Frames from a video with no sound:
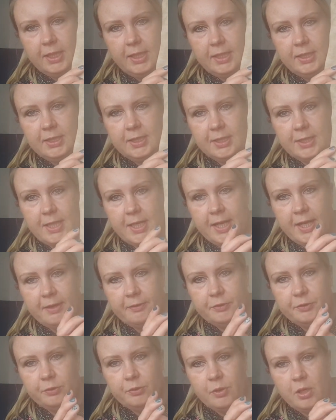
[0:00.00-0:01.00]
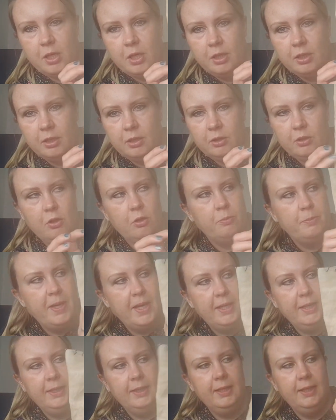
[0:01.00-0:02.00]
And then I have to go
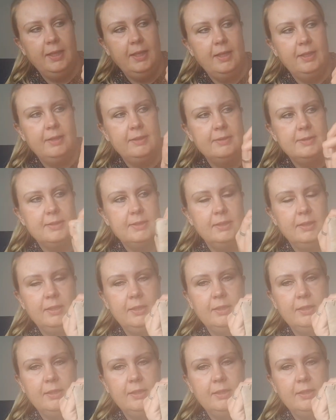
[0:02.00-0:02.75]
back and